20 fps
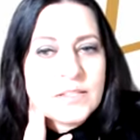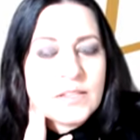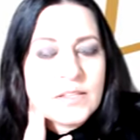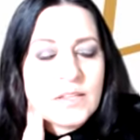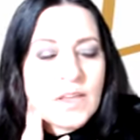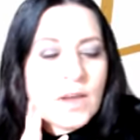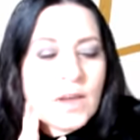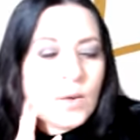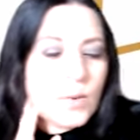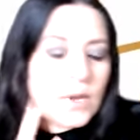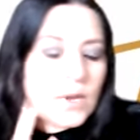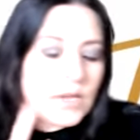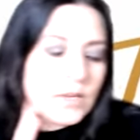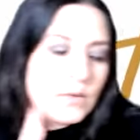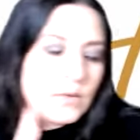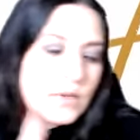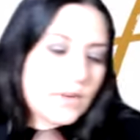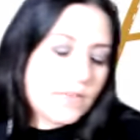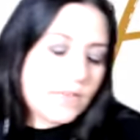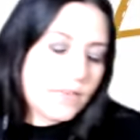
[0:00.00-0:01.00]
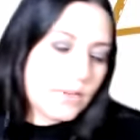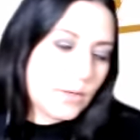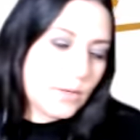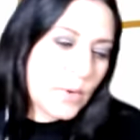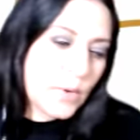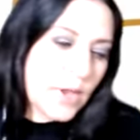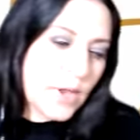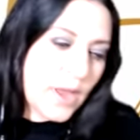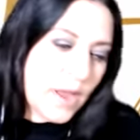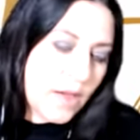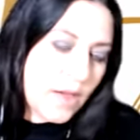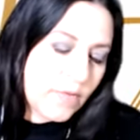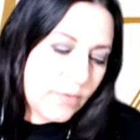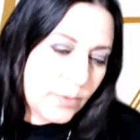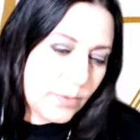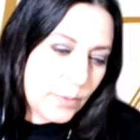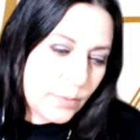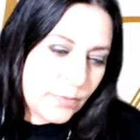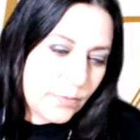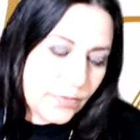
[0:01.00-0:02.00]
And that way you definitely would have
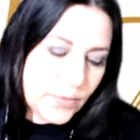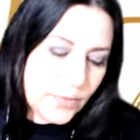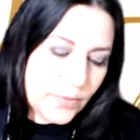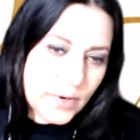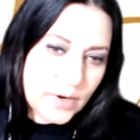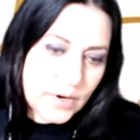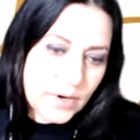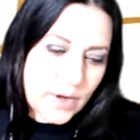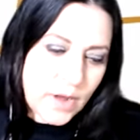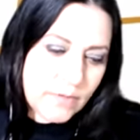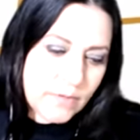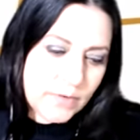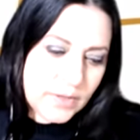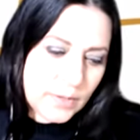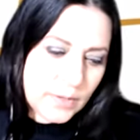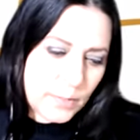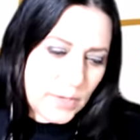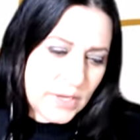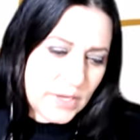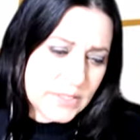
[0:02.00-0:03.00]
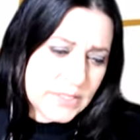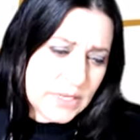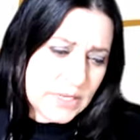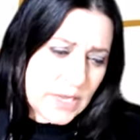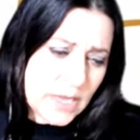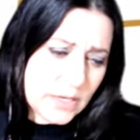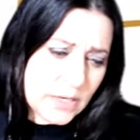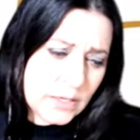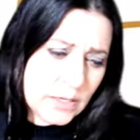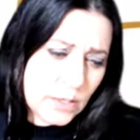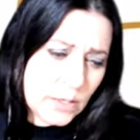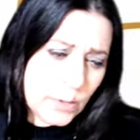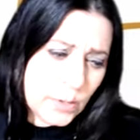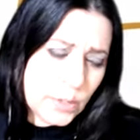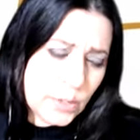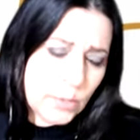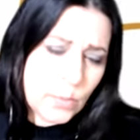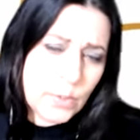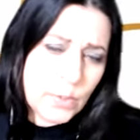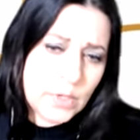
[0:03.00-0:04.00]
room for everything, because again, you
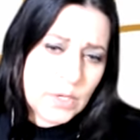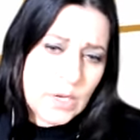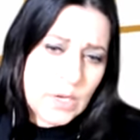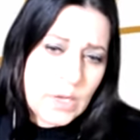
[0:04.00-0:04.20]
don't want